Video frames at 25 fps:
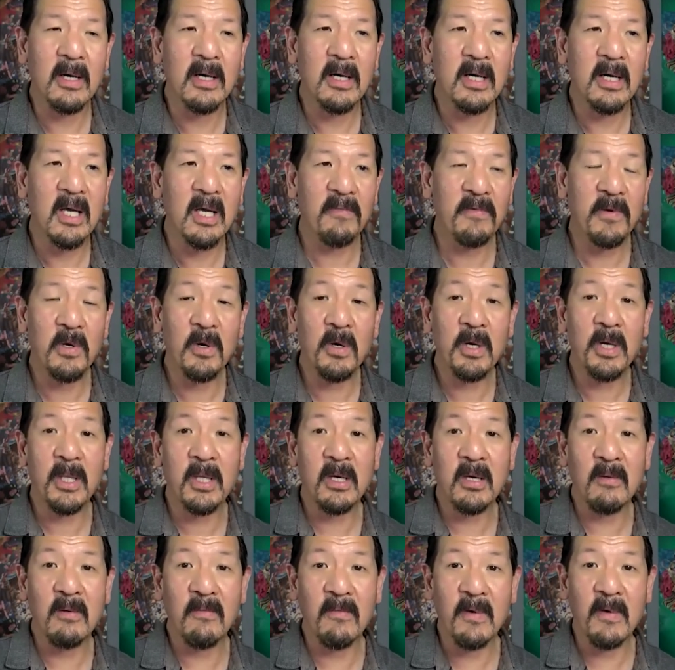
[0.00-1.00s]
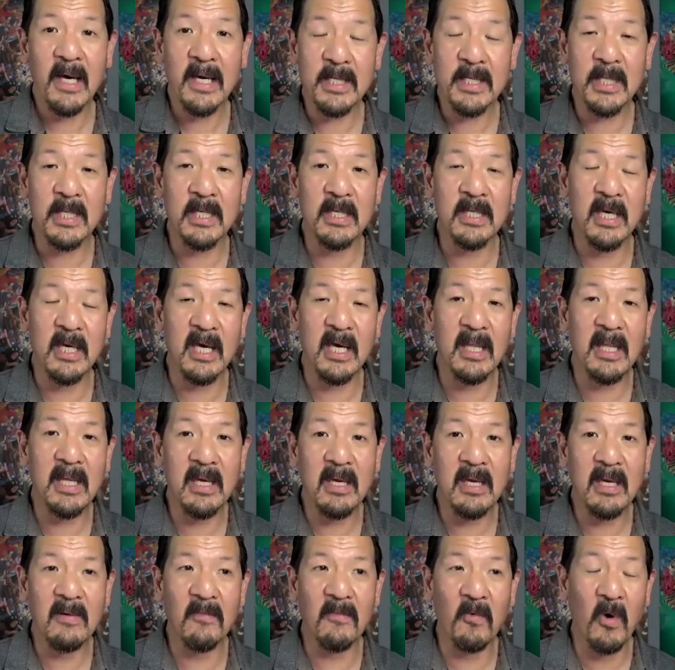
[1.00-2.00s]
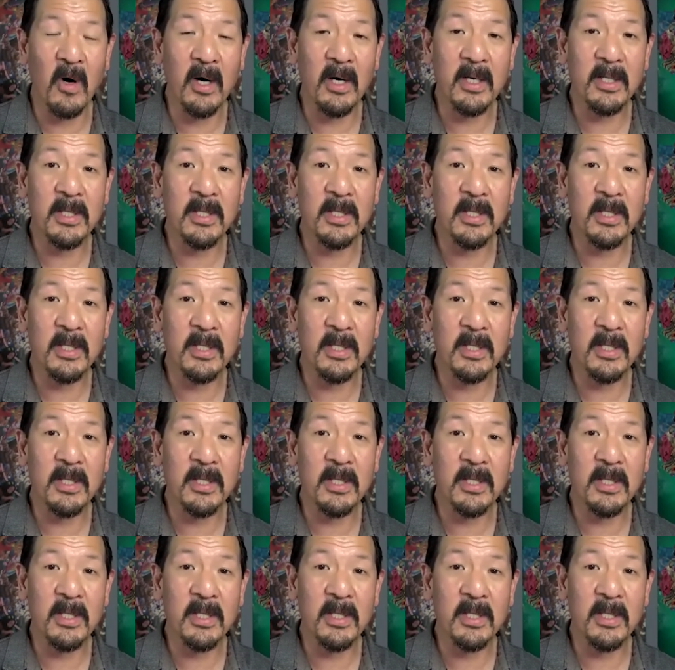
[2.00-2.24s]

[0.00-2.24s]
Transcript: if you're going to invest in any one